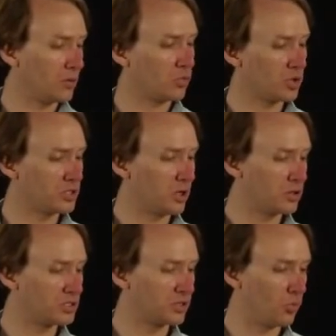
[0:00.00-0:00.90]
I'm going to
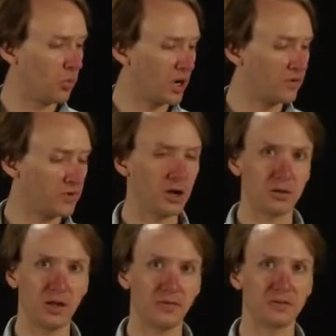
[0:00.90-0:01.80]
notice that what I've
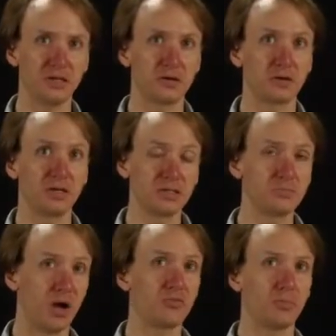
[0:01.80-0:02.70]
got left here is
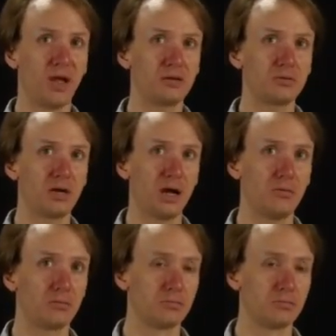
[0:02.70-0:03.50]
my remainder now.